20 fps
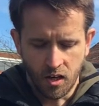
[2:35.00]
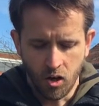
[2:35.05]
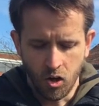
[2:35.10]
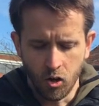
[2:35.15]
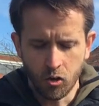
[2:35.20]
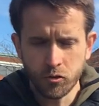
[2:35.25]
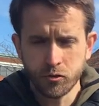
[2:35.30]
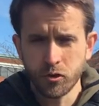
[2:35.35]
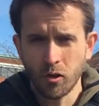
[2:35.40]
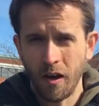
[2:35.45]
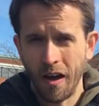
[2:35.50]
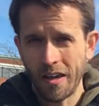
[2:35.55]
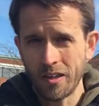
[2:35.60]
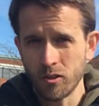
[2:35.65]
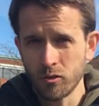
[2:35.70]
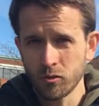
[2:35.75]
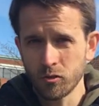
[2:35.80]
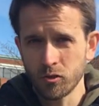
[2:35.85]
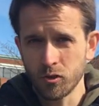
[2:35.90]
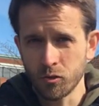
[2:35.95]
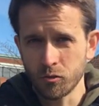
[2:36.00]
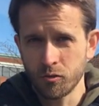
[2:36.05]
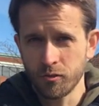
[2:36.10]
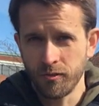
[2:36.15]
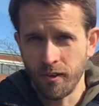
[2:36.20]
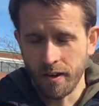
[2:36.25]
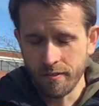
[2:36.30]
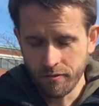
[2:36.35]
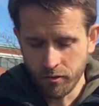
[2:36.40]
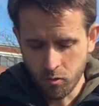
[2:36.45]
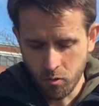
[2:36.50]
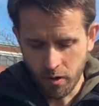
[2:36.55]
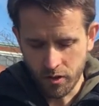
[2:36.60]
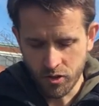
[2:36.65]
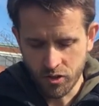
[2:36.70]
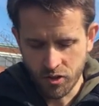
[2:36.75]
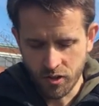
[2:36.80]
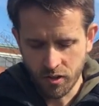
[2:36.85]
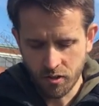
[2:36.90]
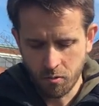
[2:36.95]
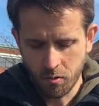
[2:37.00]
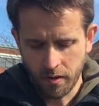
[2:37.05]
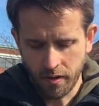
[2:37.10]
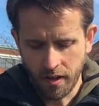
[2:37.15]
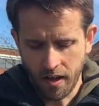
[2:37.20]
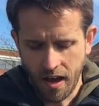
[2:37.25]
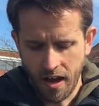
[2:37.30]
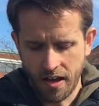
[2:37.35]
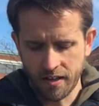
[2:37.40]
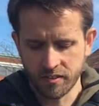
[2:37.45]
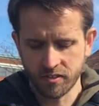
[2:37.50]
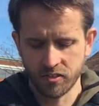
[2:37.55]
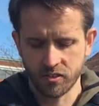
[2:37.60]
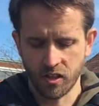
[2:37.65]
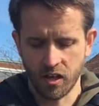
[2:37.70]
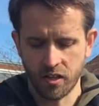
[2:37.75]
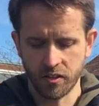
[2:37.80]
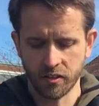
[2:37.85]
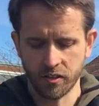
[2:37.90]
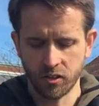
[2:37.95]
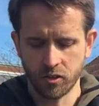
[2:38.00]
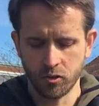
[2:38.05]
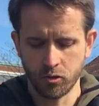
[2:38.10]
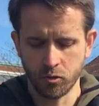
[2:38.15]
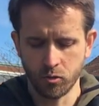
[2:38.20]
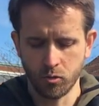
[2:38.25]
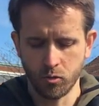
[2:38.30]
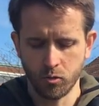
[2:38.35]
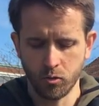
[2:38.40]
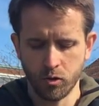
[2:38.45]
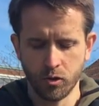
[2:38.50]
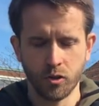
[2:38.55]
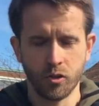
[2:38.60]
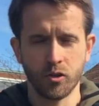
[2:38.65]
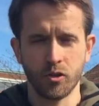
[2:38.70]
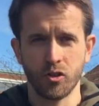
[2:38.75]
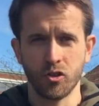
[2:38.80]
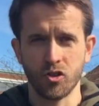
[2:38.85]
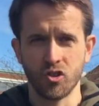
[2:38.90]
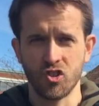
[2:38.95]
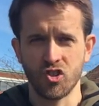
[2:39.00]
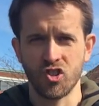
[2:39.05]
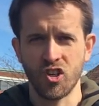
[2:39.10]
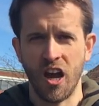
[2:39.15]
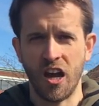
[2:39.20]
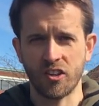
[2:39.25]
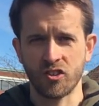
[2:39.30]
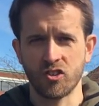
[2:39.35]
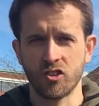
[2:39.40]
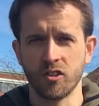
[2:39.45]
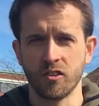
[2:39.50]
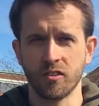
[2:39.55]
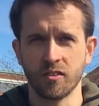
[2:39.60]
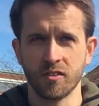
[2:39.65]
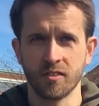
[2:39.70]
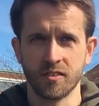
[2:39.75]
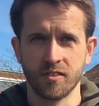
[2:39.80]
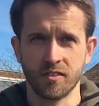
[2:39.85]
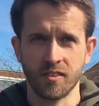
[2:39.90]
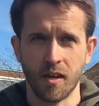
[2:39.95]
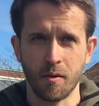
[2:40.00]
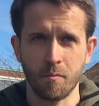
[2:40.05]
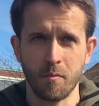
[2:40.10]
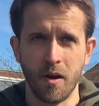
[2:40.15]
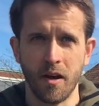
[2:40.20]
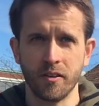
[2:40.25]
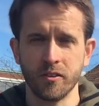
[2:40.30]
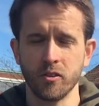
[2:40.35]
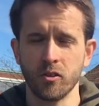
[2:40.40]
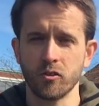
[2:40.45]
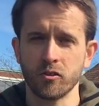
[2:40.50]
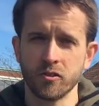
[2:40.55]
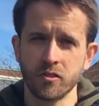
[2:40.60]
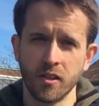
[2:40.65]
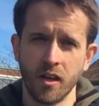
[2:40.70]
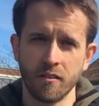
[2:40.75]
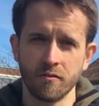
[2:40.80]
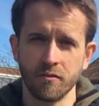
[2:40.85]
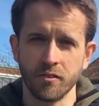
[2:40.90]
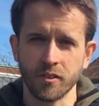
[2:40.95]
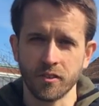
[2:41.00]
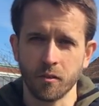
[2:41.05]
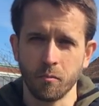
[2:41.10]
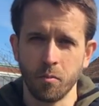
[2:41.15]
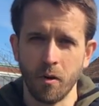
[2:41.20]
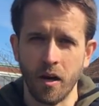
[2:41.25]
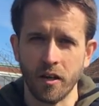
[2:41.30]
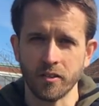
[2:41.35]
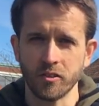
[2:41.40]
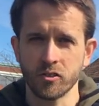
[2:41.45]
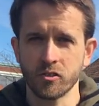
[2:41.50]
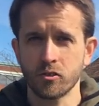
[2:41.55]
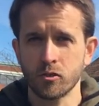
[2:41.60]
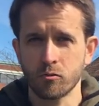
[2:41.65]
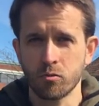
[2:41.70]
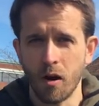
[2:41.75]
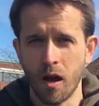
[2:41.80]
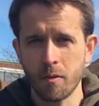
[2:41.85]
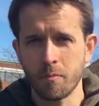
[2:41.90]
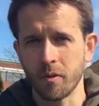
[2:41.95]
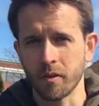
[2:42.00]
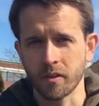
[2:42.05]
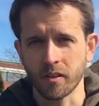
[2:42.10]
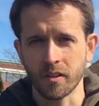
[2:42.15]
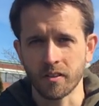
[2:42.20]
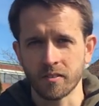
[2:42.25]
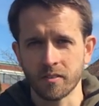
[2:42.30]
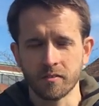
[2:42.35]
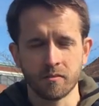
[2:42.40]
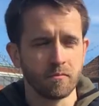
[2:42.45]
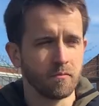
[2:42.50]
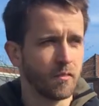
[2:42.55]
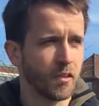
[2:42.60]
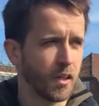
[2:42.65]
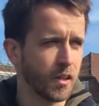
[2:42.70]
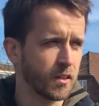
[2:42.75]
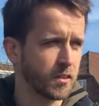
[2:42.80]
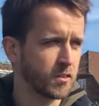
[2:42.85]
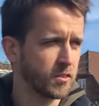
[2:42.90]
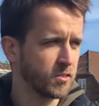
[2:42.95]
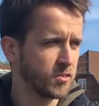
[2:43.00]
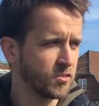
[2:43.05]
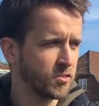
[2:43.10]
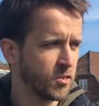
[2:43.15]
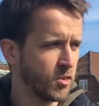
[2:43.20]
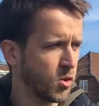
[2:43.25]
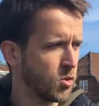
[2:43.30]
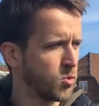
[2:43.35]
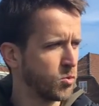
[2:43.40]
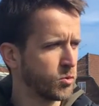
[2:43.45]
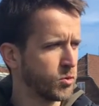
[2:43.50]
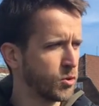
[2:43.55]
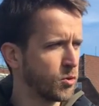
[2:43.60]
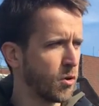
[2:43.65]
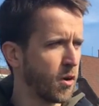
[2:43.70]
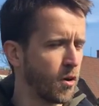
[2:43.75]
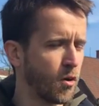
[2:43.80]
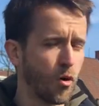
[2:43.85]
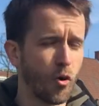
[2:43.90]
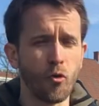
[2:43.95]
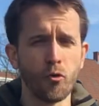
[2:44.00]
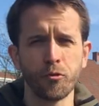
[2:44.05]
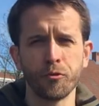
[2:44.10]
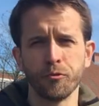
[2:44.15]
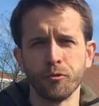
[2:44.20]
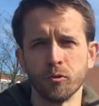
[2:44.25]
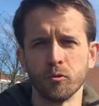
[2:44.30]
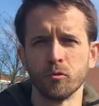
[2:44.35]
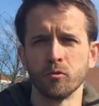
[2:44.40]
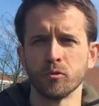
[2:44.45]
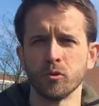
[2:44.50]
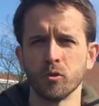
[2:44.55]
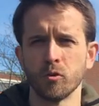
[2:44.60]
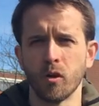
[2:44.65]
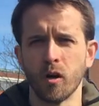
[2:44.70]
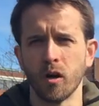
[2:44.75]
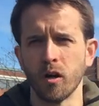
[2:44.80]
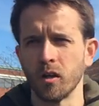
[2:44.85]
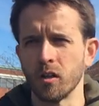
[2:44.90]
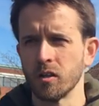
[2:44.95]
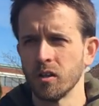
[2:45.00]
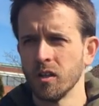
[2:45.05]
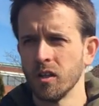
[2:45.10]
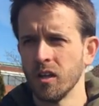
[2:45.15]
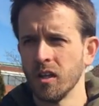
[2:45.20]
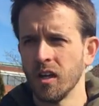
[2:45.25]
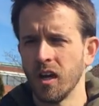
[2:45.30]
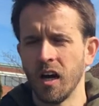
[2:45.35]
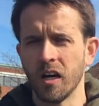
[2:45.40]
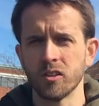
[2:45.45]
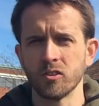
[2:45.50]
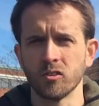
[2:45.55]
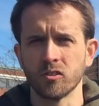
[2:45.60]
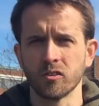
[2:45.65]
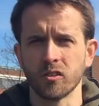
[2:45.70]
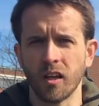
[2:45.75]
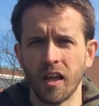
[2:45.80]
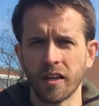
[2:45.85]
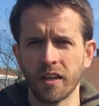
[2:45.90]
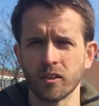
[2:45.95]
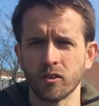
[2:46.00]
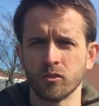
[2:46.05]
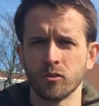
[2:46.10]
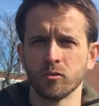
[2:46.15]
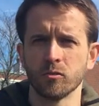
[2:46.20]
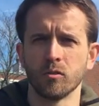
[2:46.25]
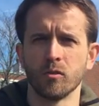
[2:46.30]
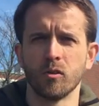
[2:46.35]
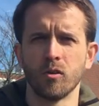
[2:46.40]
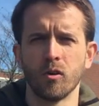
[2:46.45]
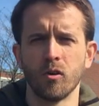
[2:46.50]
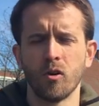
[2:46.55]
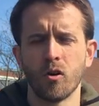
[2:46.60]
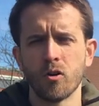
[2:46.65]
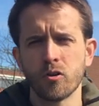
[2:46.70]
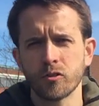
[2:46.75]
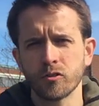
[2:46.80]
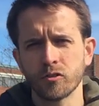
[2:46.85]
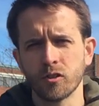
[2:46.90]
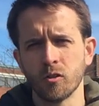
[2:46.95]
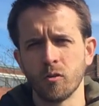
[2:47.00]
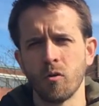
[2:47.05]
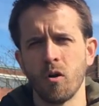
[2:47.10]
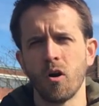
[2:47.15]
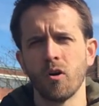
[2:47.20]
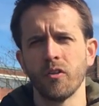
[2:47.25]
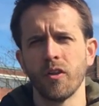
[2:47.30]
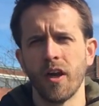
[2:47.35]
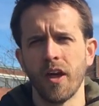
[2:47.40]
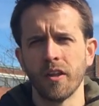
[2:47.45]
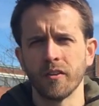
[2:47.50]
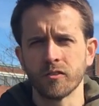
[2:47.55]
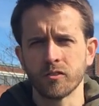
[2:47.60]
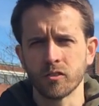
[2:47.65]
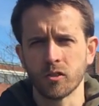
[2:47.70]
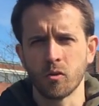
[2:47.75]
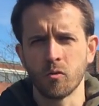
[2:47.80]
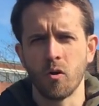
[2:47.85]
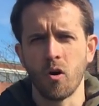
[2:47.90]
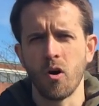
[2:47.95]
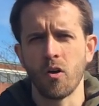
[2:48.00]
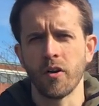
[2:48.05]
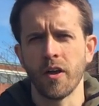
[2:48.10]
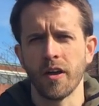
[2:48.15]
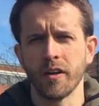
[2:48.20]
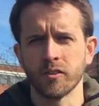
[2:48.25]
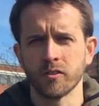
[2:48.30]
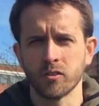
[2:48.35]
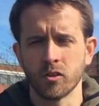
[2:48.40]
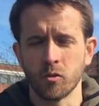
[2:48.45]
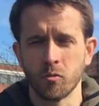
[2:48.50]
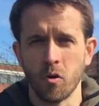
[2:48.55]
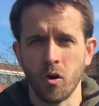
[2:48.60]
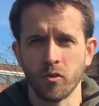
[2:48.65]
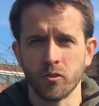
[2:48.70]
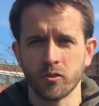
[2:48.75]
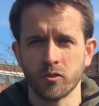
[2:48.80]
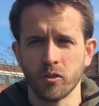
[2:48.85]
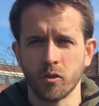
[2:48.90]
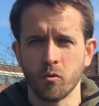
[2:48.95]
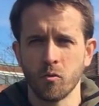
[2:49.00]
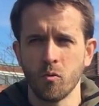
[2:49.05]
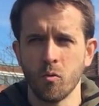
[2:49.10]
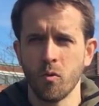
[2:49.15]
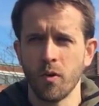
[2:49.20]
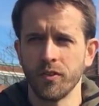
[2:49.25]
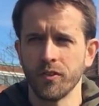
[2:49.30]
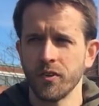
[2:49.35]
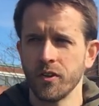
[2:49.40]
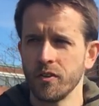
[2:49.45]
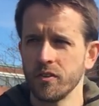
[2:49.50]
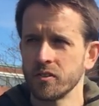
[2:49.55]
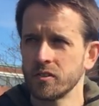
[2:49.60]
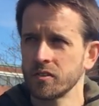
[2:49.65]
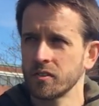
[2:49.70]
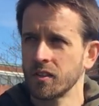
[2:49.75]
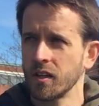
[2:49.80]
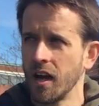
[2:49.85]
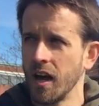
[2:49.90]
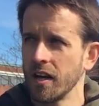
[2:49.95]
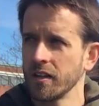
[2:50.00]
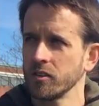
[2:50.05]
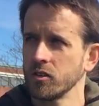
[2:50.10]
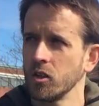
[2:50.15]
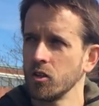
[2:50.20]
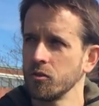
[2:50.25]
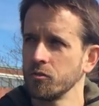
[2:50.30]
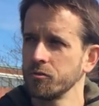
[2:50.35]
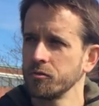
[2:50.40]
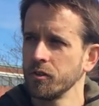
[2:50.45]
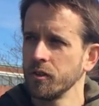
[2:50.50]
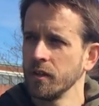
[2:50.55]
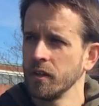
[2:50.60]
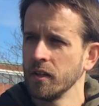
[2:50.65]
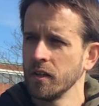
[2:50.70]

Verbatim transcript: Also, I use those five questions when I starting to judge somebody or something by describing it, like, oh, you are awful, you are, I don't like you, or or so on and so on and so on. So when there is kind of